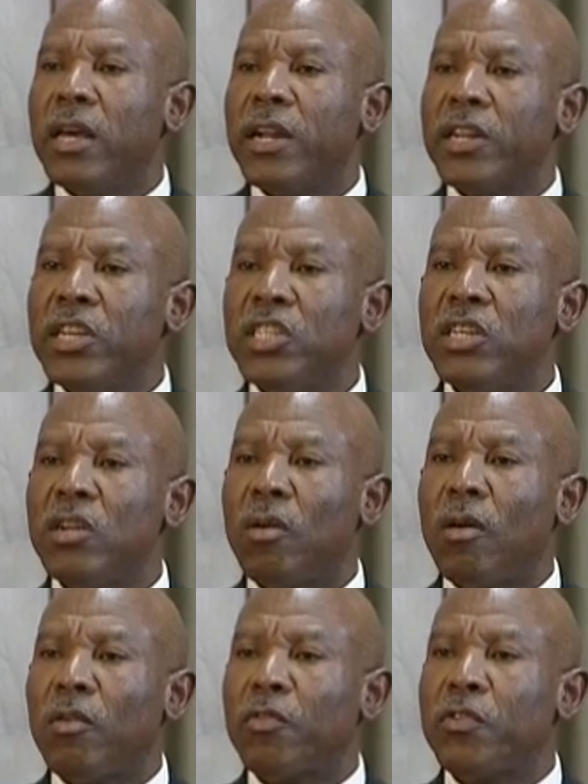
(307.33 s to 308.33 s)
region
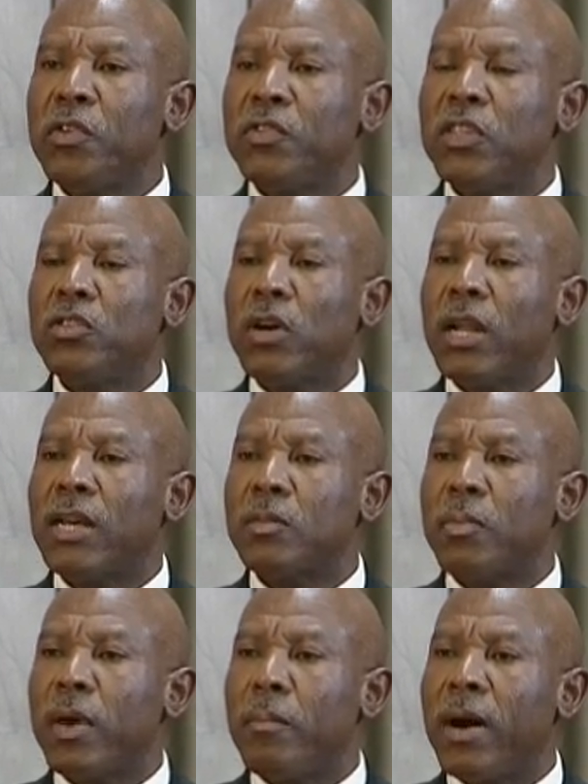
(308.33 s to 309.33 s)
of $50
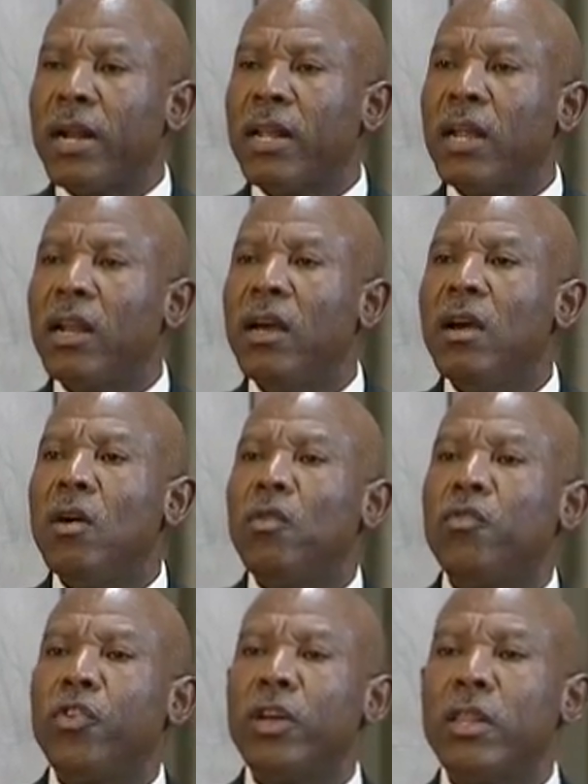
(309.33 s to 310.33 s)
per barrel
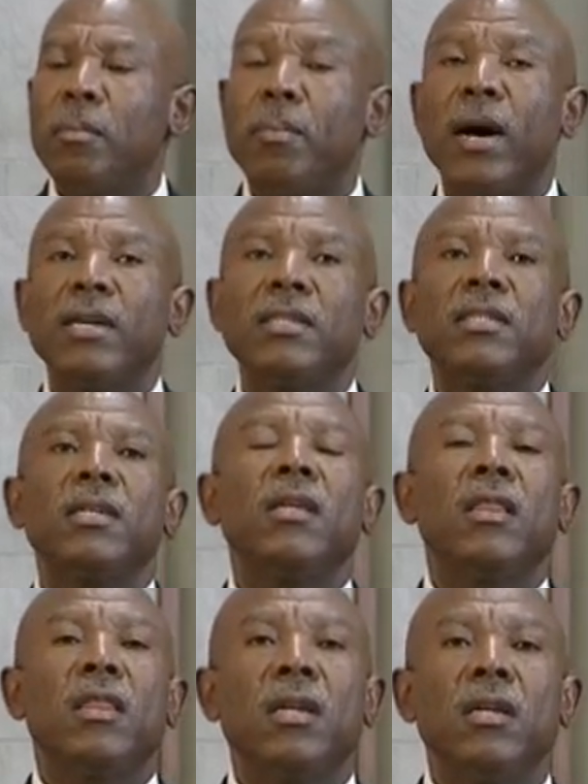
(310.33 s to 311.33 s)
for the past
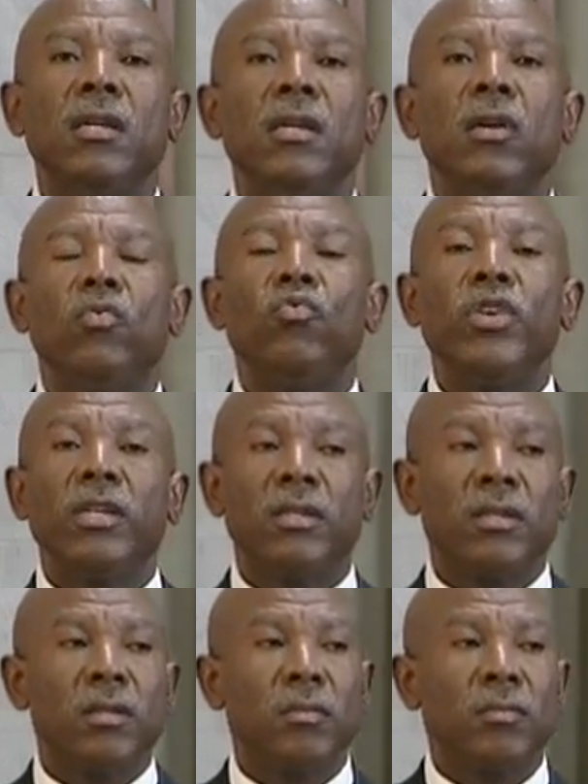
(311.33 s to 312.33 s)
3 weeks.